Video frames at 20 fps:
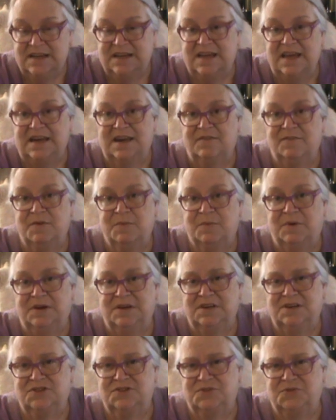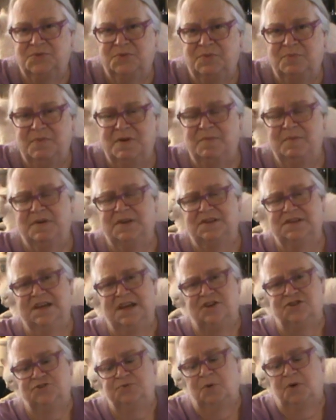to get everyone to, maybe
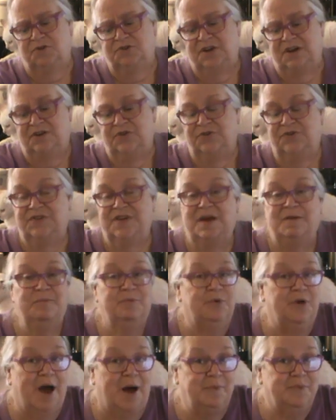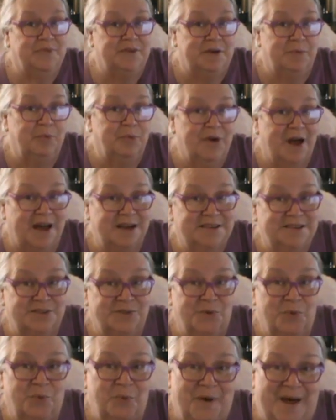get you all to understand perhaps in a
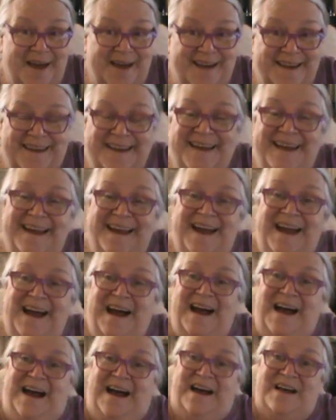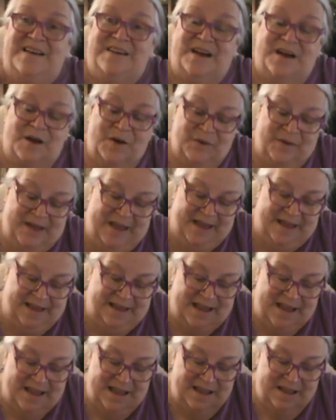practical way.
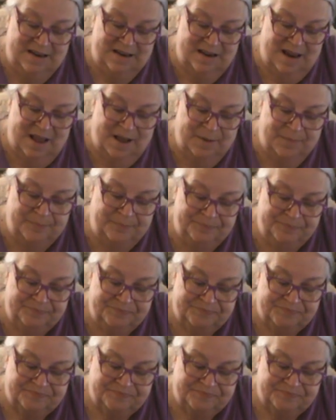Okay, and